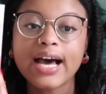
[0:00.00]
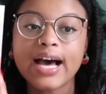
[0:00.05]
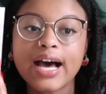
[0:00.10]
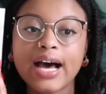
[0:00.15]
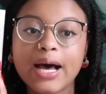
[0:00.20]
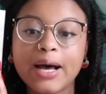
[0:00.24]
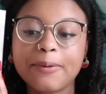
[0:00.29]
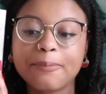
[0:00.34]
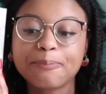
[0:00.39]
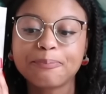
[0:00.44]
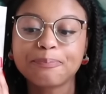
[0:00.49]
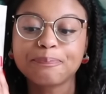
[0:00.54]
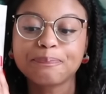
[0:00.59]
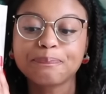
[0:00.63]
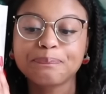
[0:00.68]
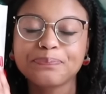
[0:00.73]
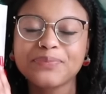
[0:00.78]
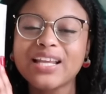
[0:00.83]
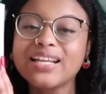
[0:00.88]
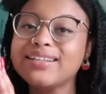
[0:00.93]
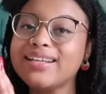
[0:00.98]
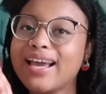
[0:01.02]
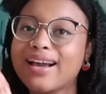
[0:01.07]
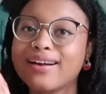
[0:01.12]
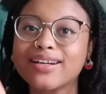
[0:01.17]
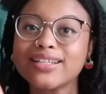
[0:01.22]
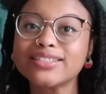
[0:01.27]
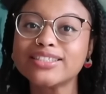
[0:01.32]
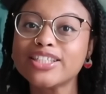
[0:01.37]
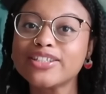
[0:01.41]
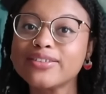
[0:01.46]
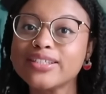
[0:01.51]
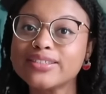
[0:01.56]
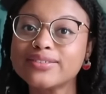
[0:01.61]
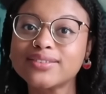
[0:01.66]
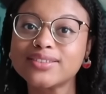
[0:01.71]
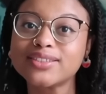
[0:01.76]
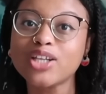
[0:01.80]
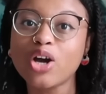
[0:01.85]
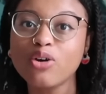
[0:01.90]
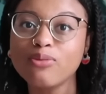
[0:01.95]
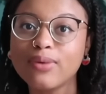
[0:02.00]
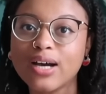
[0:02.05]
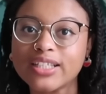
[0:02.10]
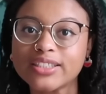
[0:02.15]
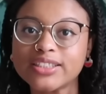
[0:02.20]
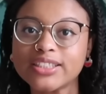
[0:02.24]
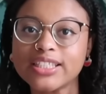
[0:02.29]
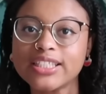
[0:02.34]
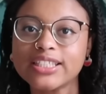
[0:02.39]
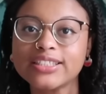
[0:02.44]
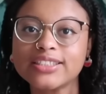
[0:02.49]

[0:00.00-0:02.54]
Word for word: Um, and yeah because there is so much and